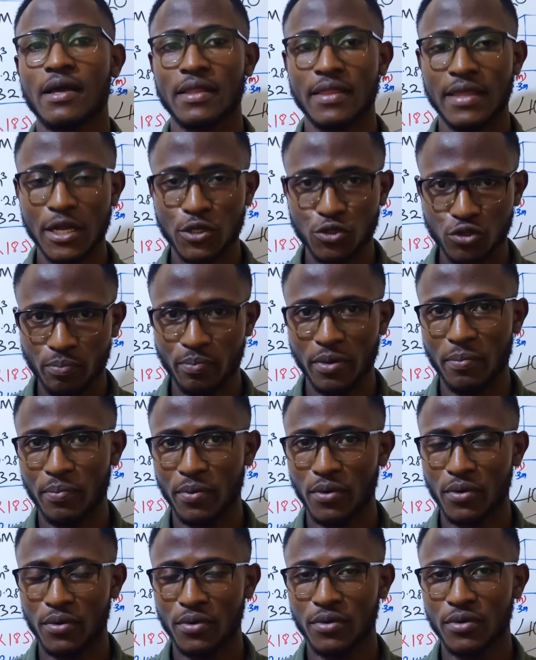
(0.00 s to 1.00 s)
there are two
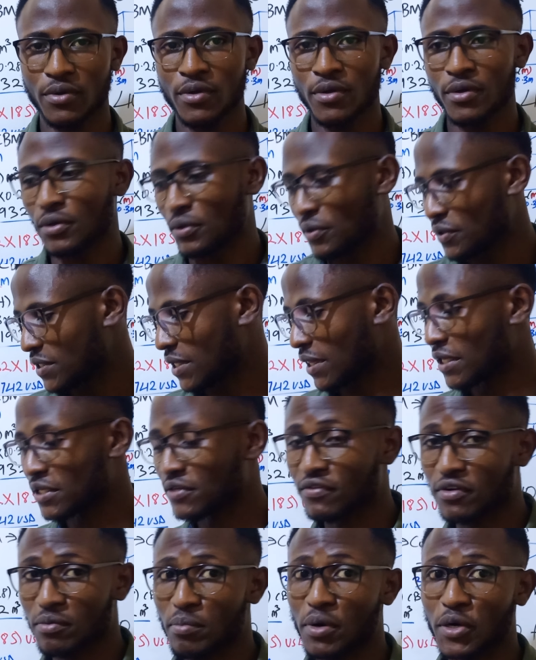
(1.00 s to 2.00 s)
people using this
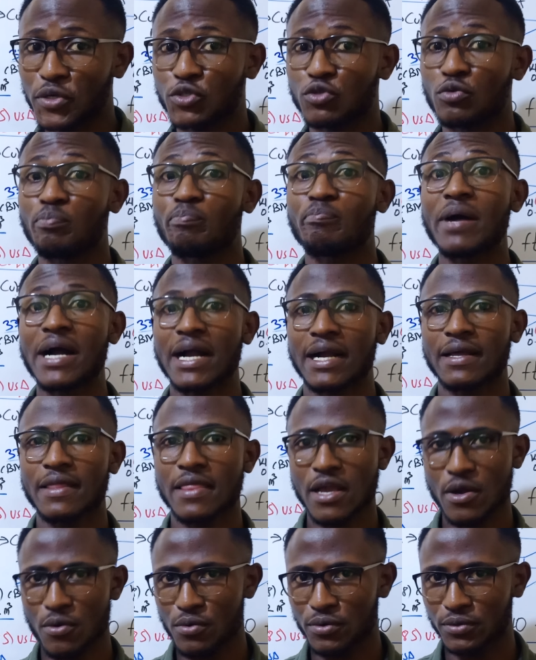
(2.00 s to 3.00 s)
very box to pack
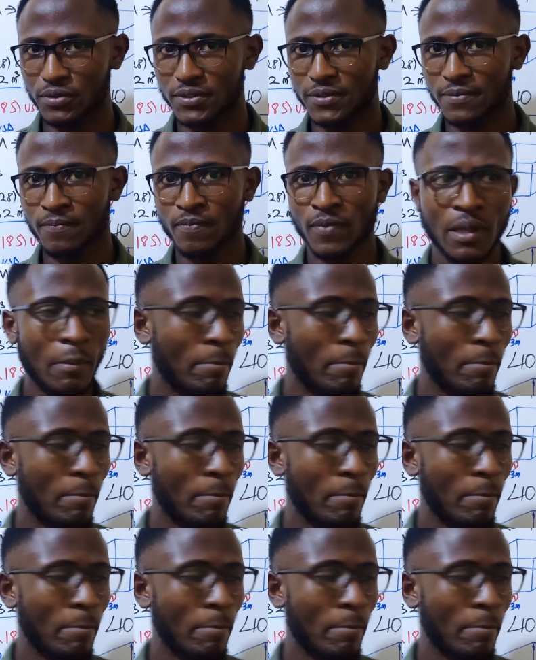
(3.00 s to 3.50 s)
their goods,